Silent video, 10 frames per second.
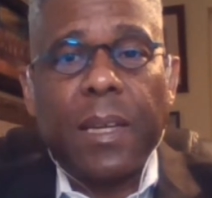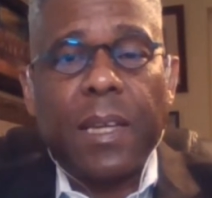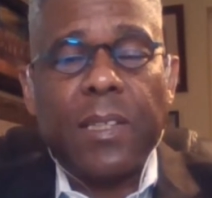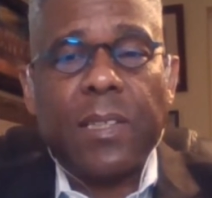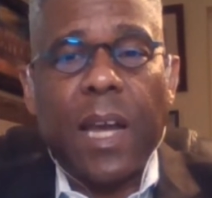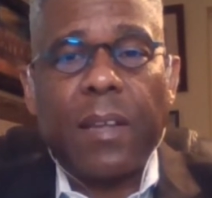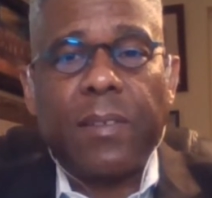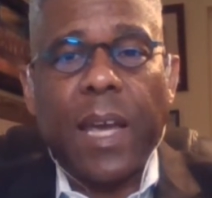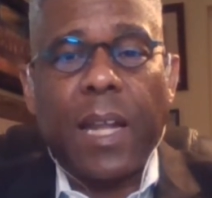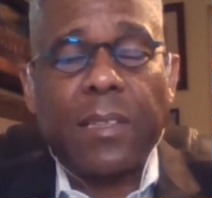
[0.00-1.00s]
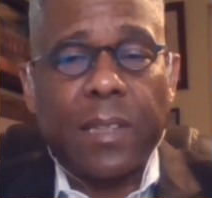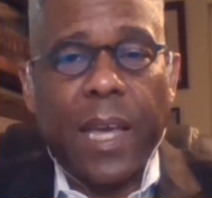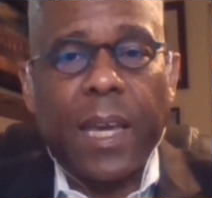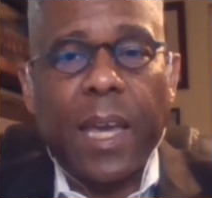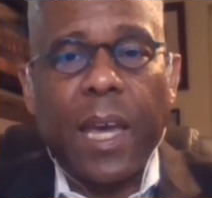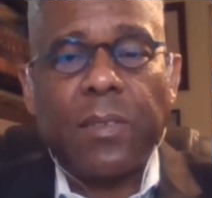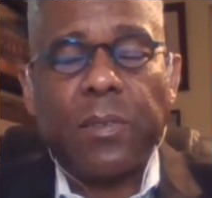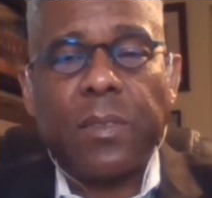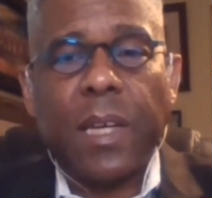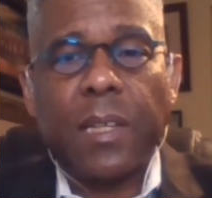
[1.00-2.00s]
in South Dallas,
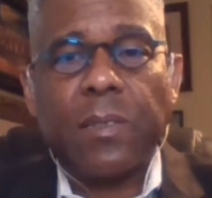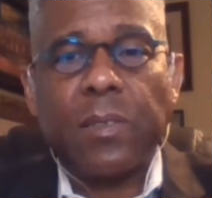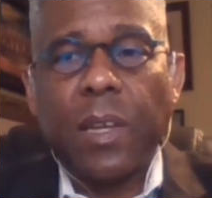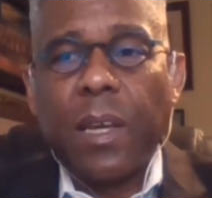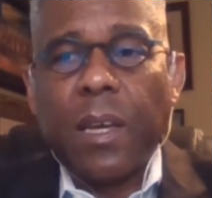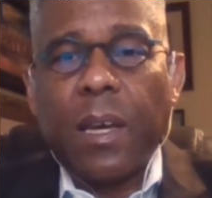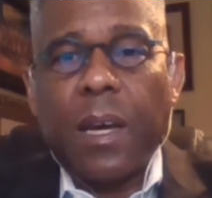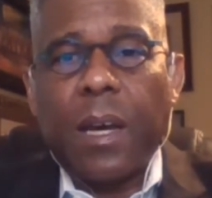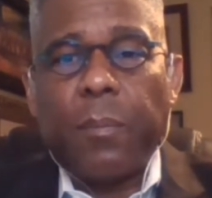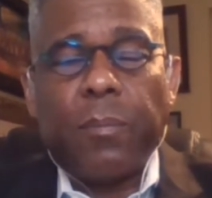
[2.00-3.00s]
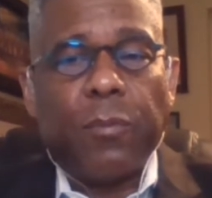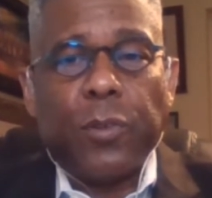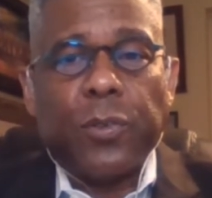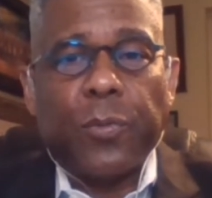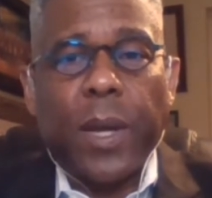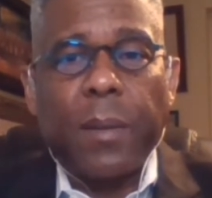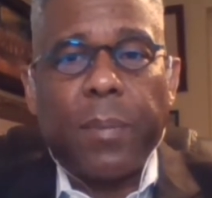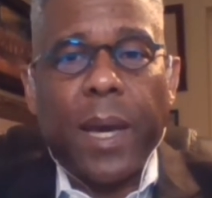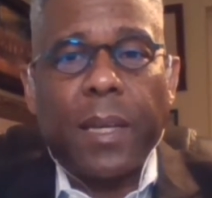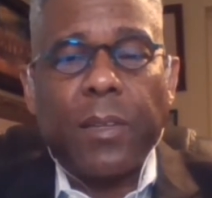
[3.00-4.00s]
Lancaster, Texas, was a running
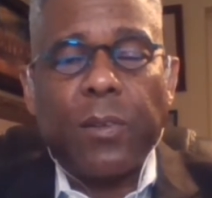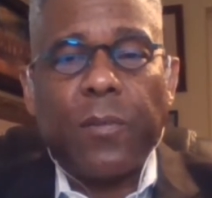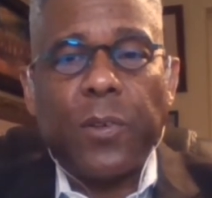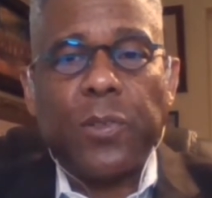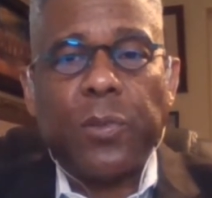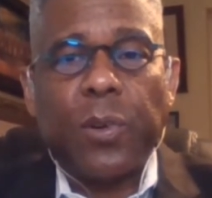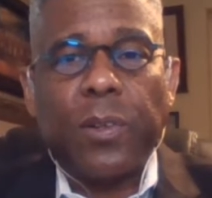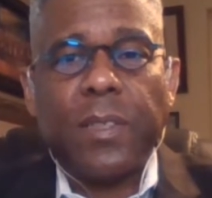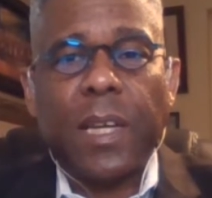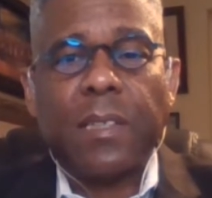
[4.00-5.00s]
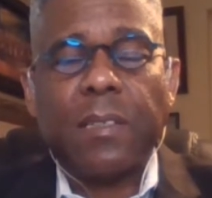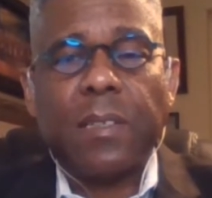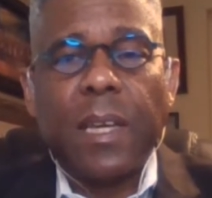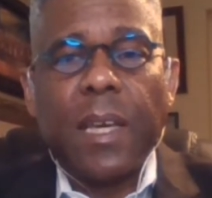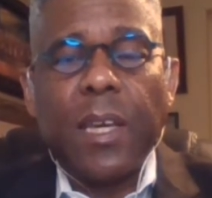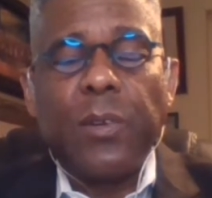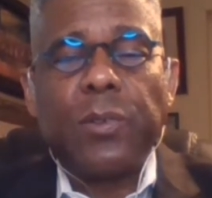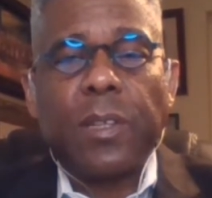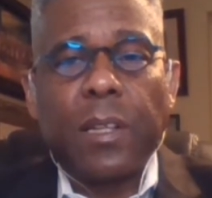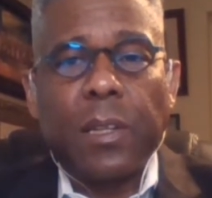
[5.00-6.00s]
back at the University of North Texas. He
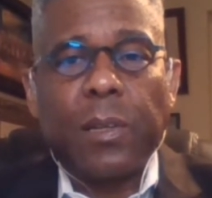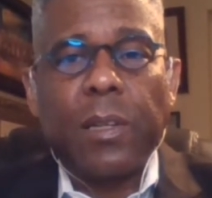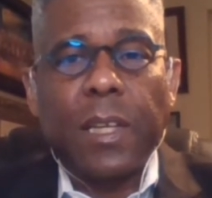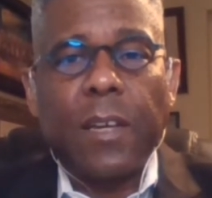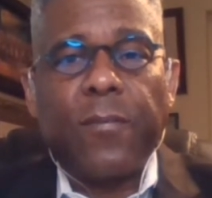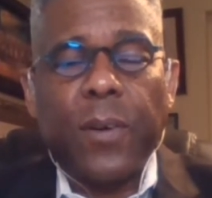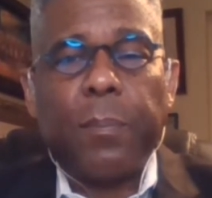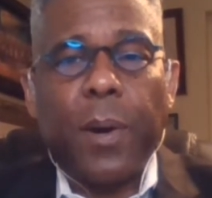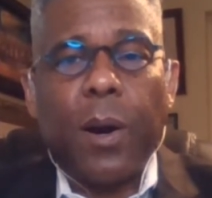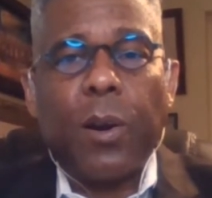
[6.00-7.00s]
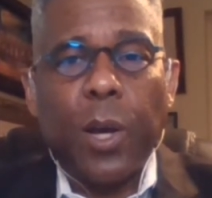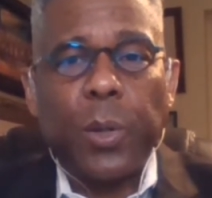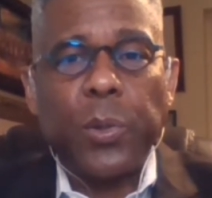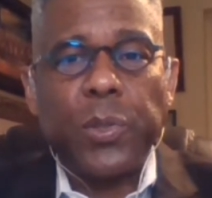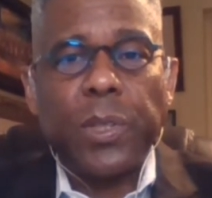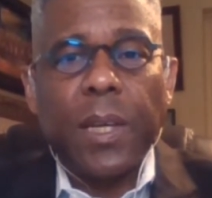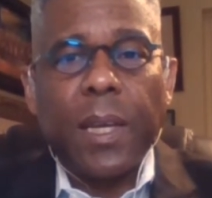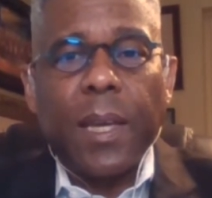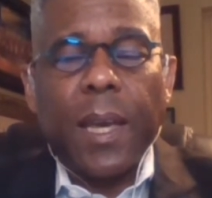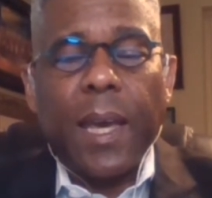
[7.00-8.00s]
was a little league football coach,
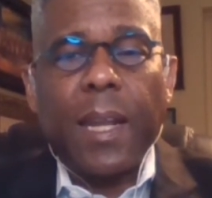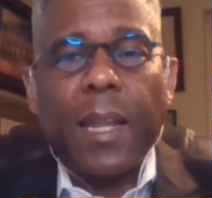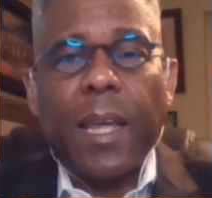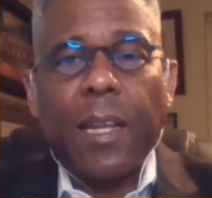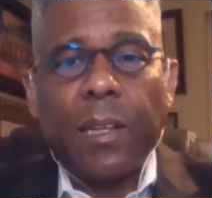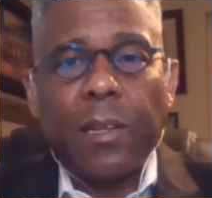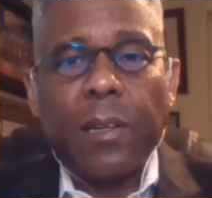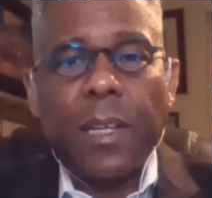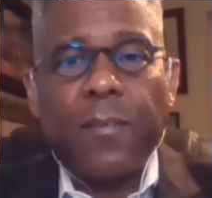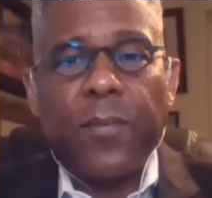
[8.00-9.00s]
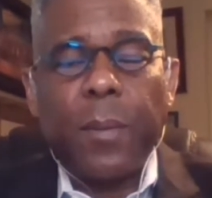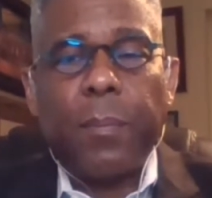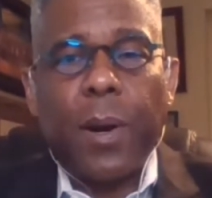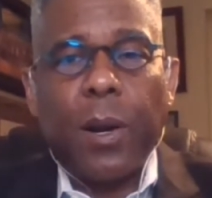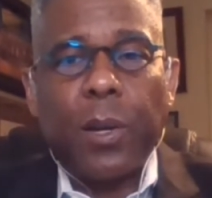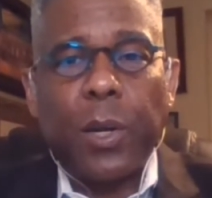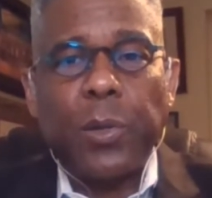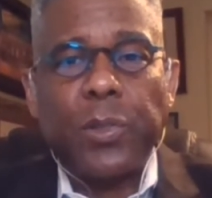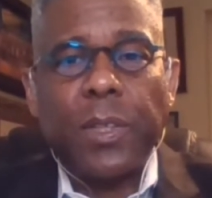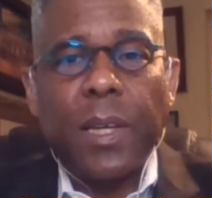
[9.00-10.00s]
and a little league football
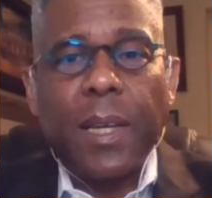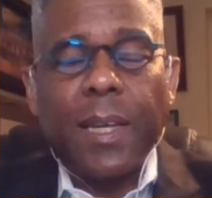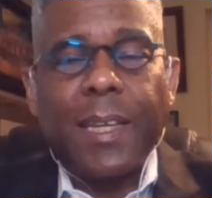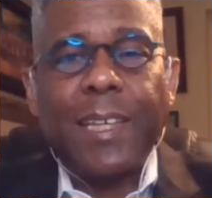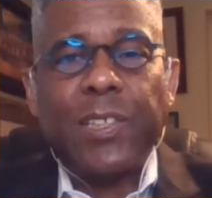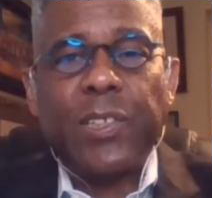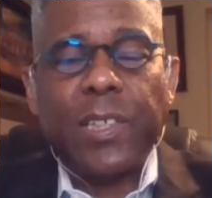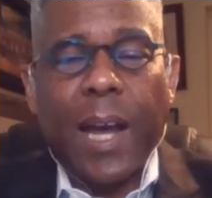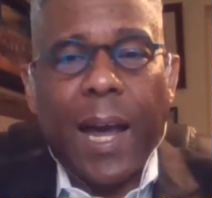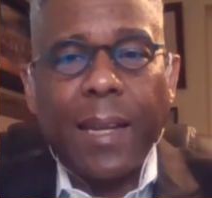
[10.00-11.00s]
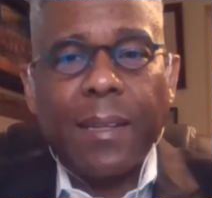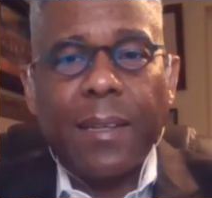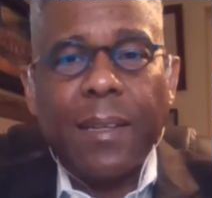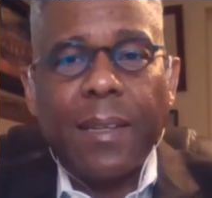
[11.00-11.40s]
coach gets shot